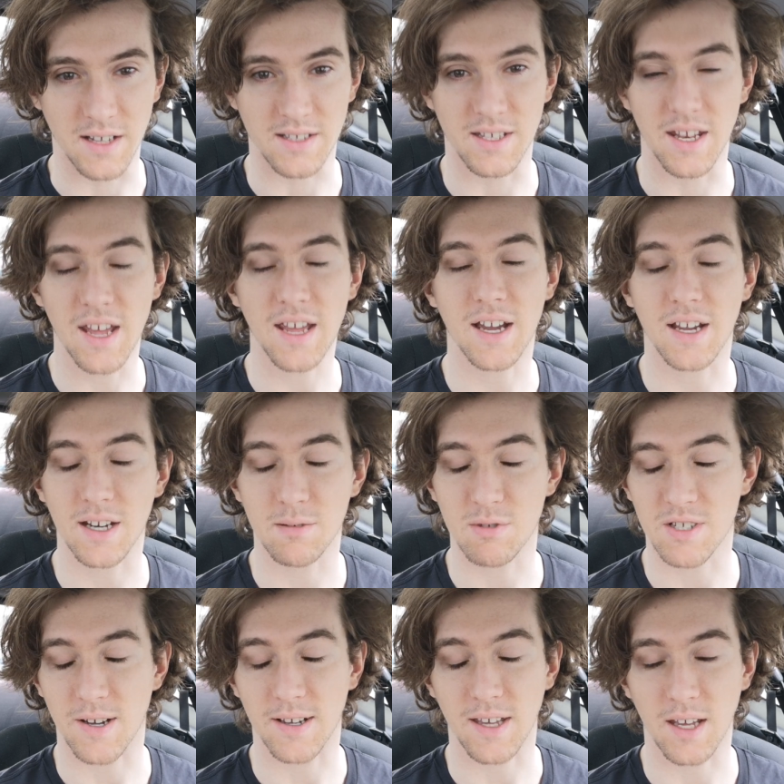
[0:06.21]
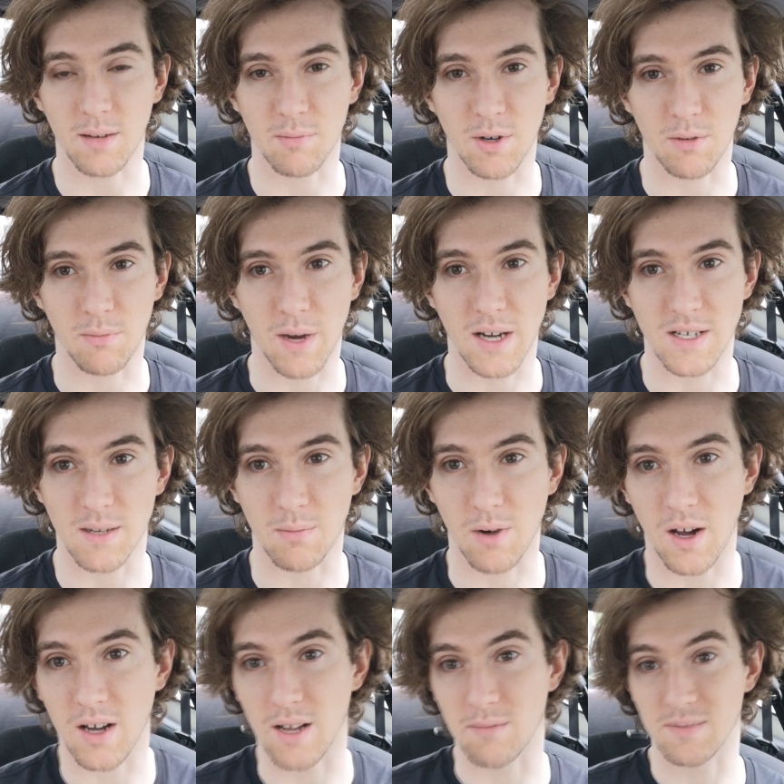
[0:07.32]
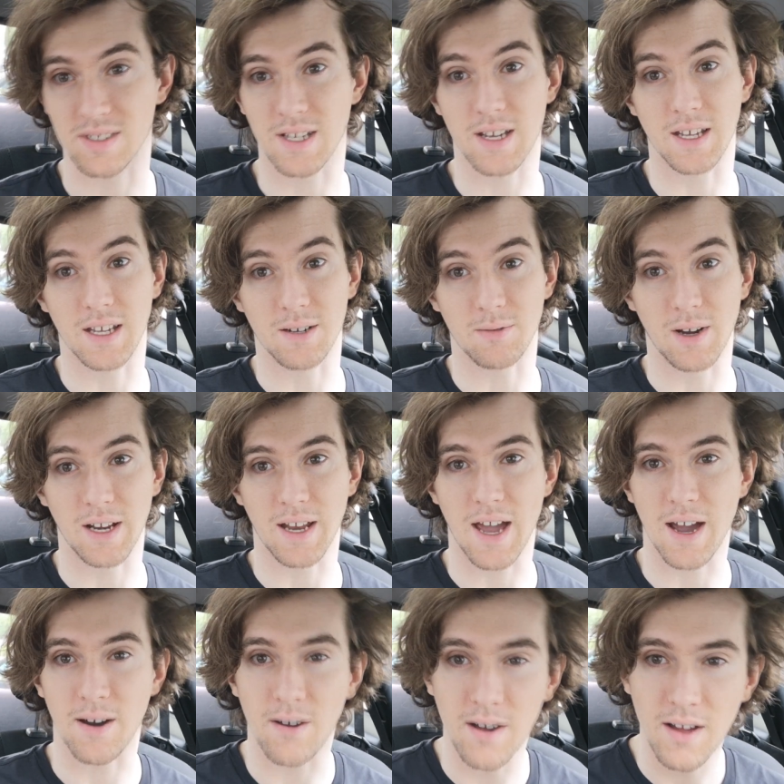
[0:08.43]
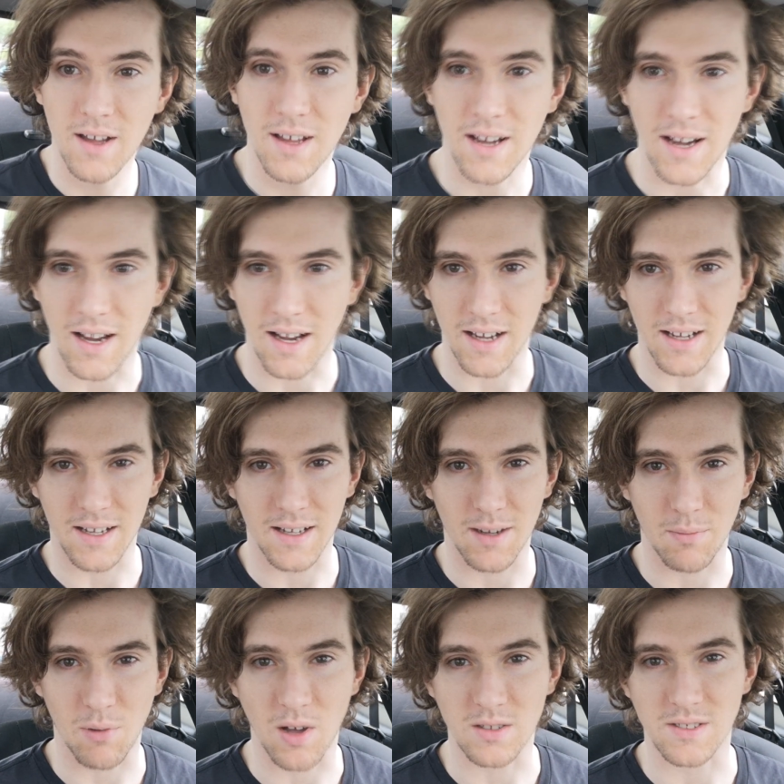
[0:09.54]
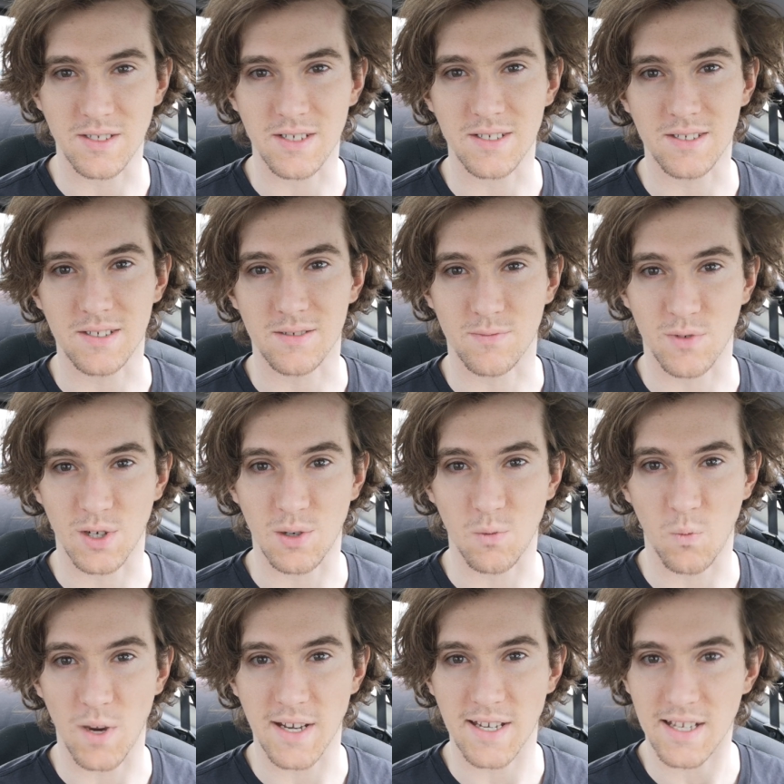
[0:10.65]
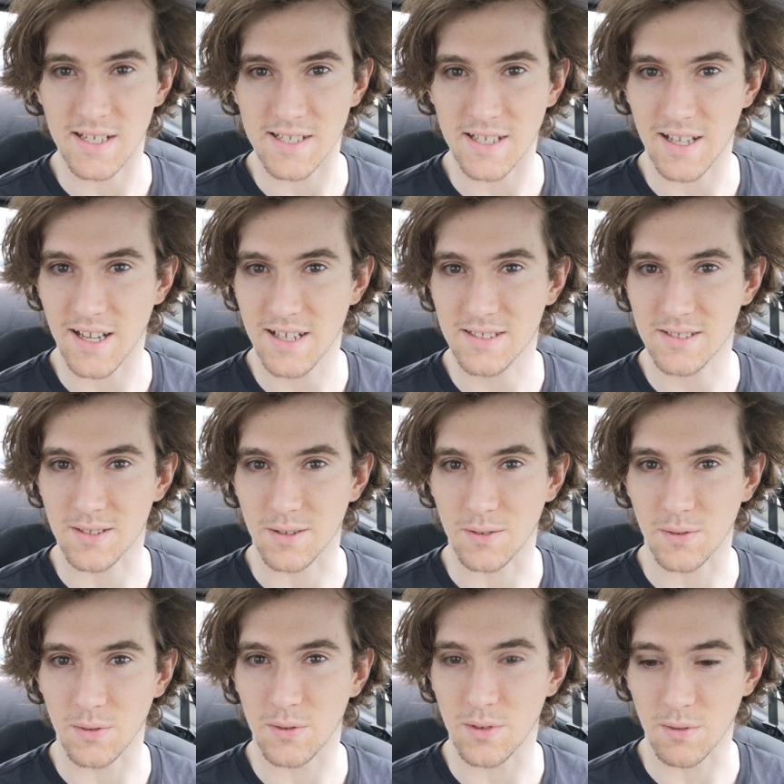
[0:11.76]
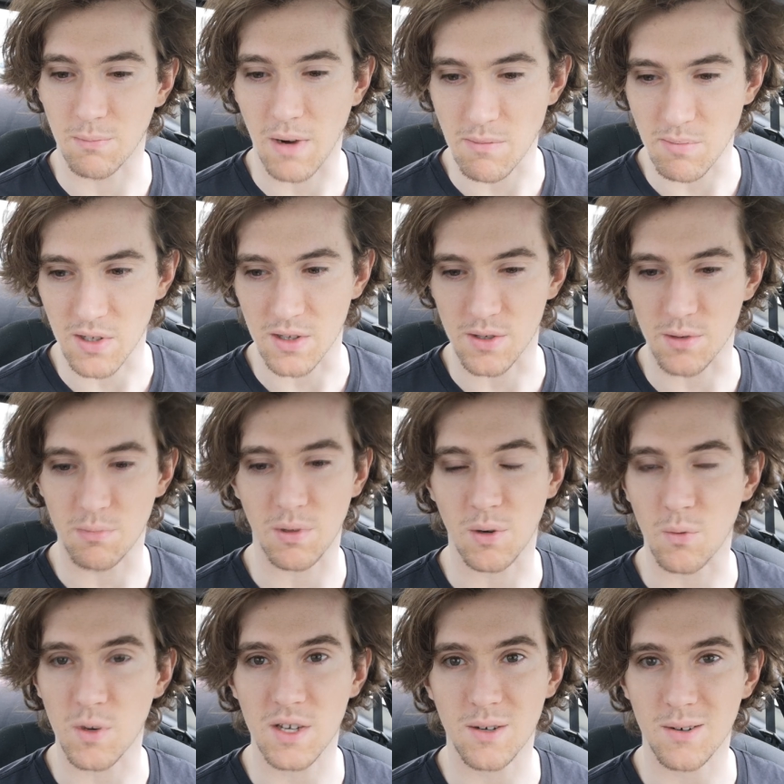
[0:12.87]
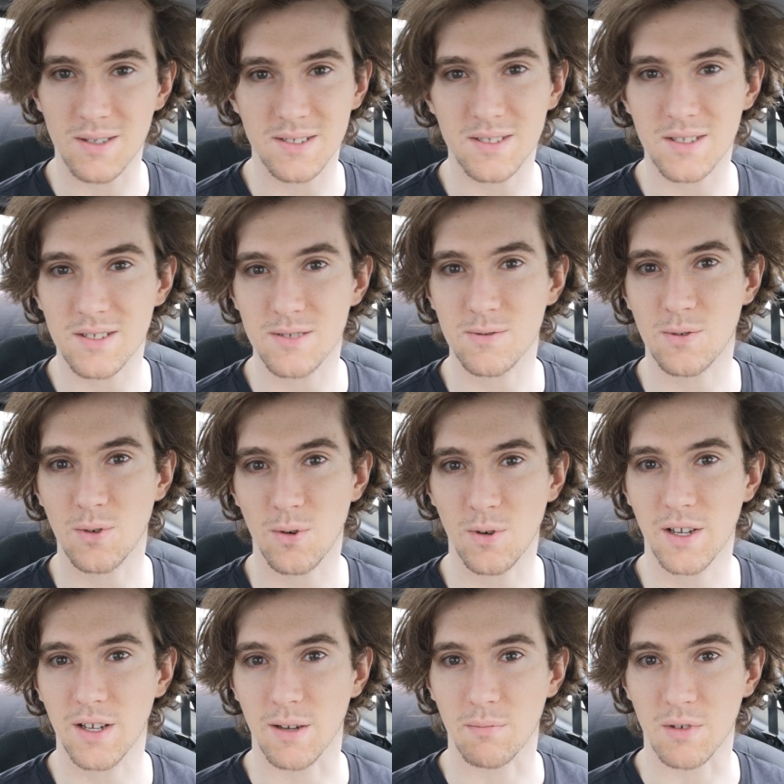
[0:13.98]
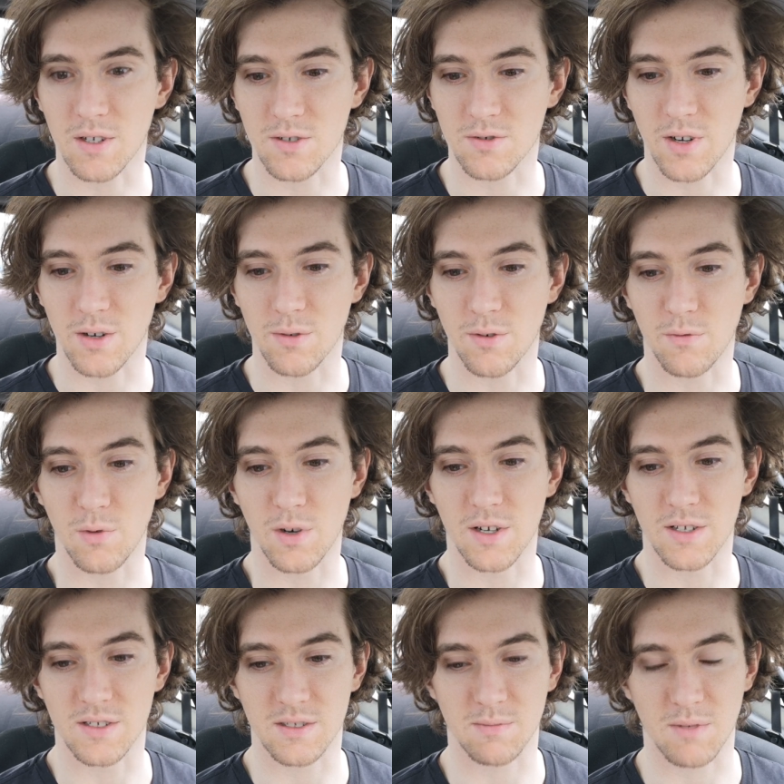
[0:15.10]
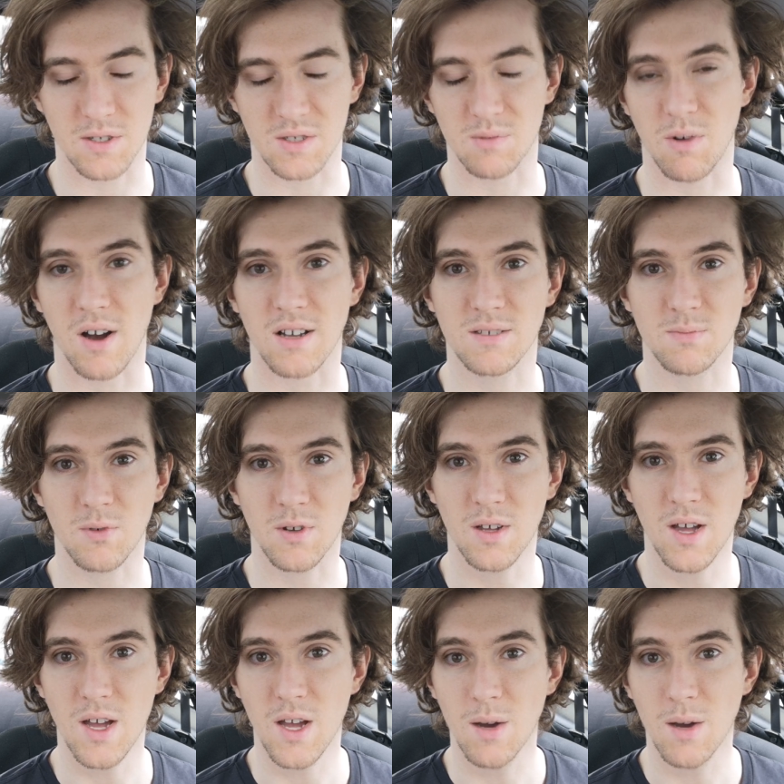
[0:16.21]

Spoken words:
Today I'm going to be talking about my Tiburon. I'm sitting in it right now. Apologies, it's very windy today, so there might be a little bit of wind noise in this recording. I'm going to try to avoid it as much as possible.